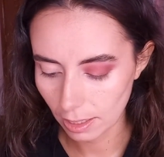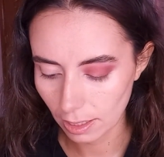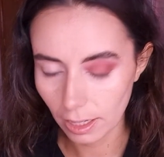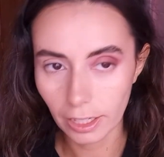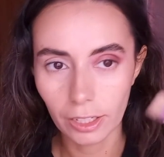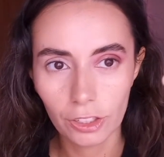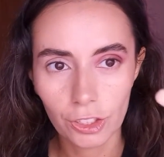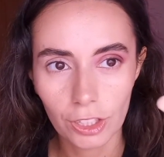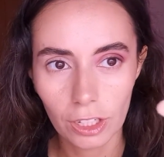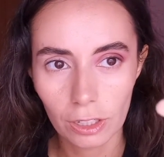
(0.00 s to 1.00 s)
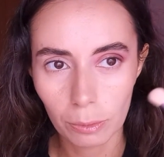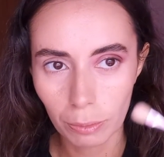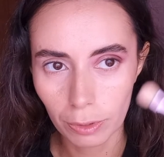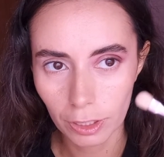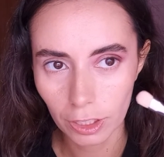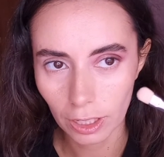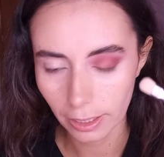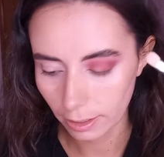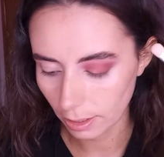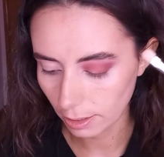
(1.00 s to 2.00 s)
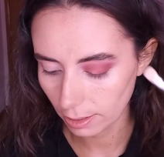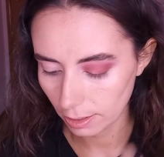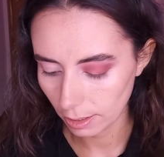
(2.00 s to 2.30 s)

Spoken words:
a shader brush like this